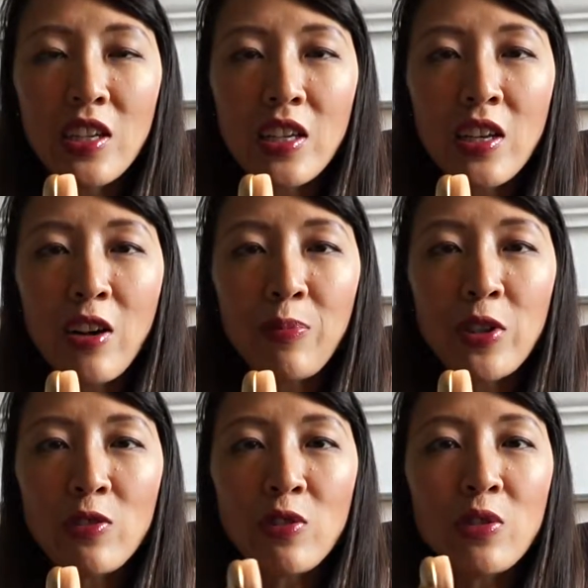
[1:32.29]
in helping
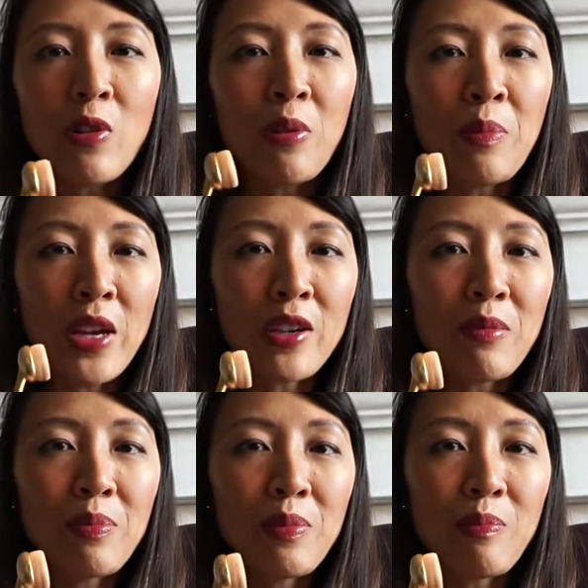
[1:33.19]
you do your own
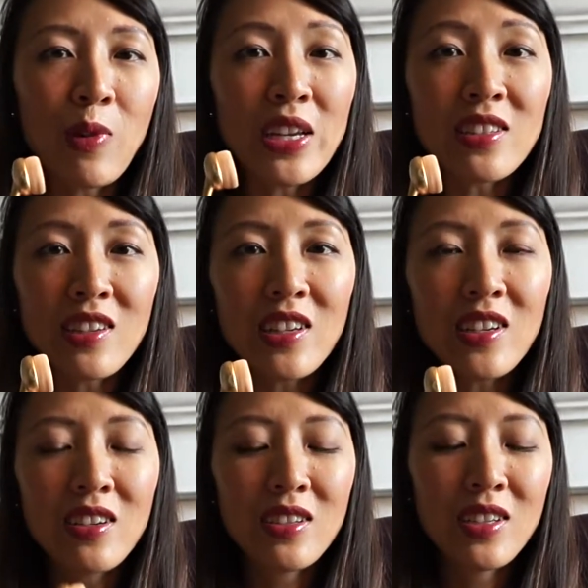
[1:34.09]
makeup more
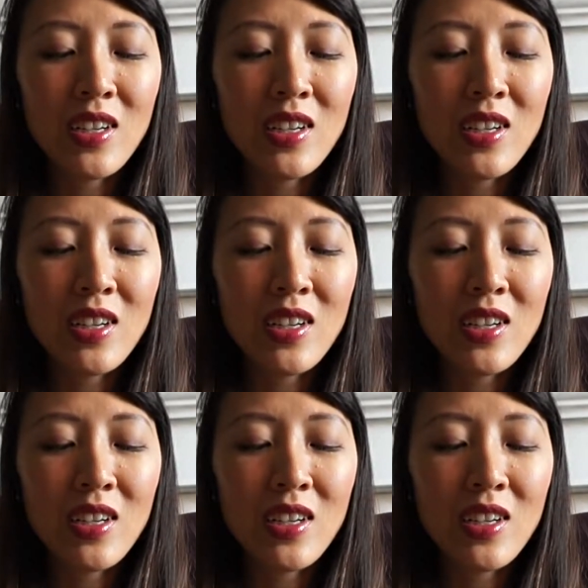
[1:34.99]
easily.